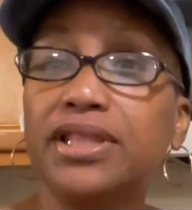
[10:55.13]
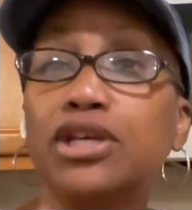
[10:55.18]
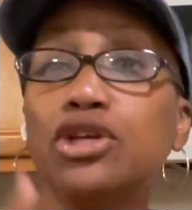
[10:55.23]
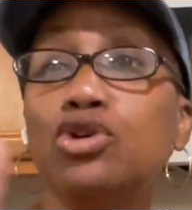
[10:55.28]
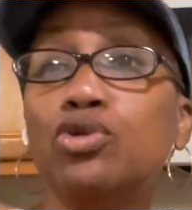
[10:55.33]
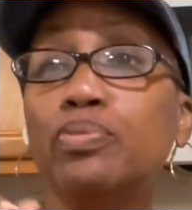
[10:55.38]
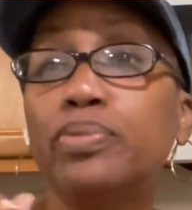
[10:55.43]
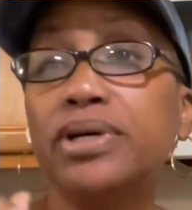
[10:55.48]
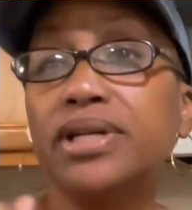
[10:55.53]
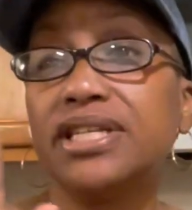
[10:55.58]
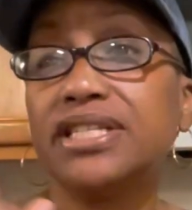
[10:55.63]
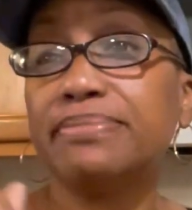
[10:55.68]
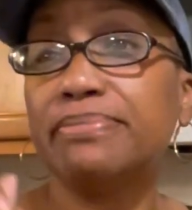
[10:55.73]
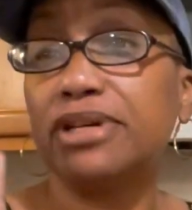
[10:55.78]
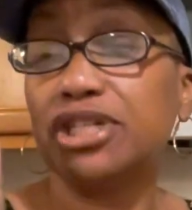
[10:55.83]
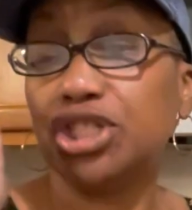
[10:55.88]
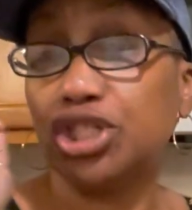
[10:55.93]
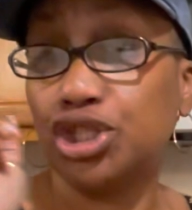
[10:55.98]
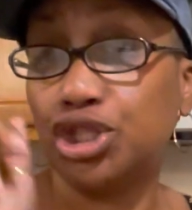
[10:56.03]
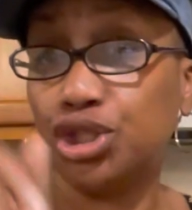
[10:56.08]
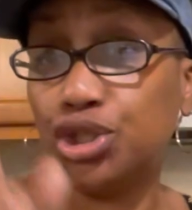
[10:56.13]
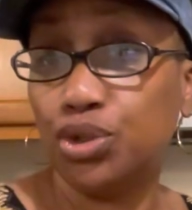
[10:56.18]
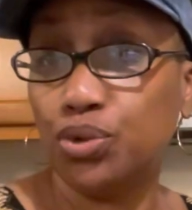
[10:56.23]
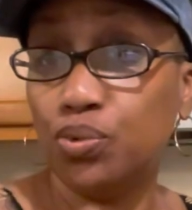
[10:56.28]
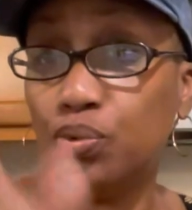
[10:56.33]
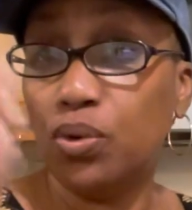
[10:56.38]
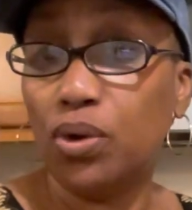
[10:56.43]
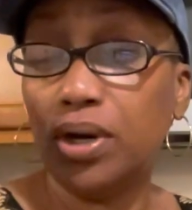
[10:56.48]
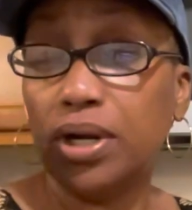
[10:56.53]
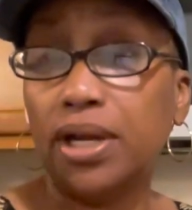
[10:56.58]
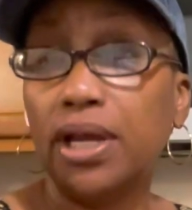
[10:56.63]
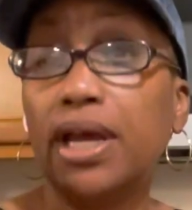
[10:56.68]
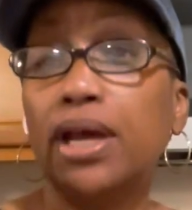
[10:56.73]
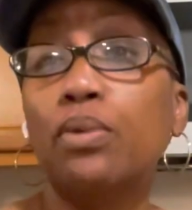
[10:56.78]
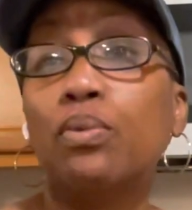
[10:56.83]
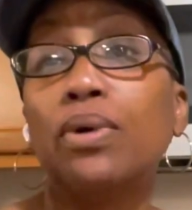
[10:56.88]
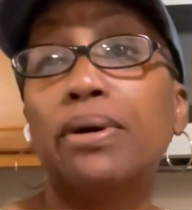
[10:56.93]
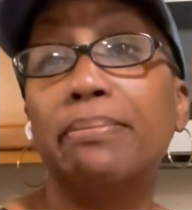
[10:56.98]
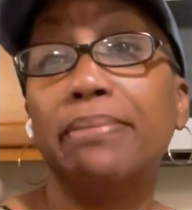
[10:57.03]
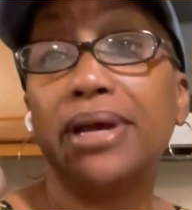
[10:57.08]
You put as much as you want and
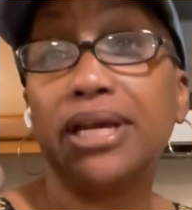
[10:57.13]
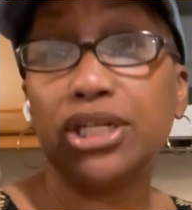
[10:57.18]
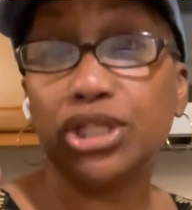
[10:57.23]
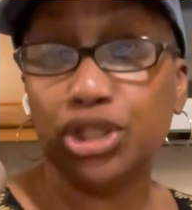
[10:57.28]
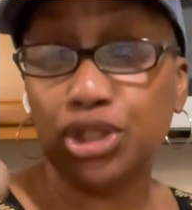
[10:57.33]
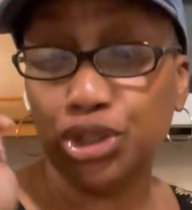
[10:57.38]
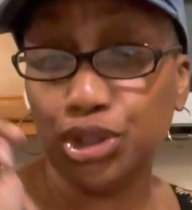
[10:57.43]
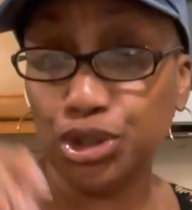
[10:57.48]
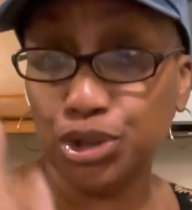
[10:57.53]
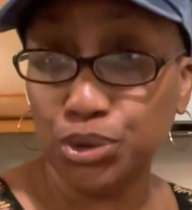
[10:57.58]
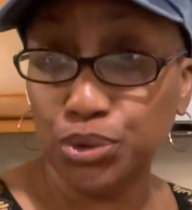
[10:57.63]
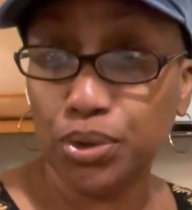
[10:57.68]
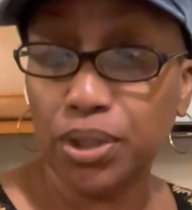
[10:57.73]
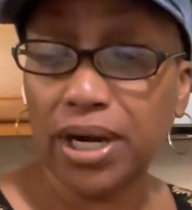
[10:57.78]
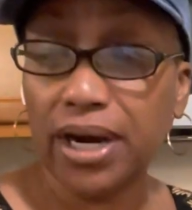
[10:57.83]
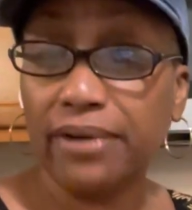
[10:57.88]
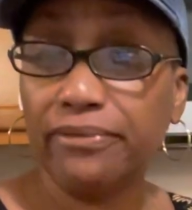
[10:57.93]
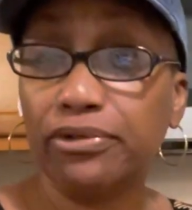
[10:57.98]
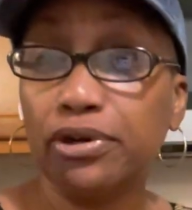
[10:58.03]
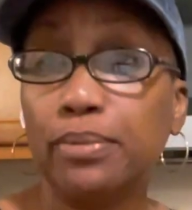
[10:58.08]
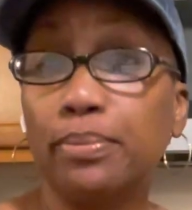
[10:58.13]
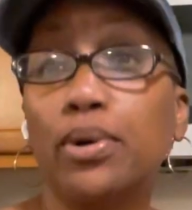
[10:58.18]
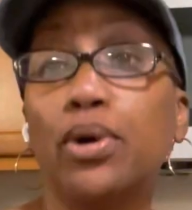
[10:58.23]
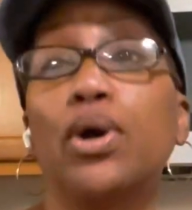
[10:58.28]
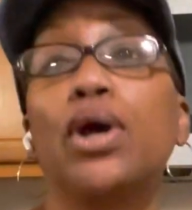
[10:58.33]
what makes you comfortable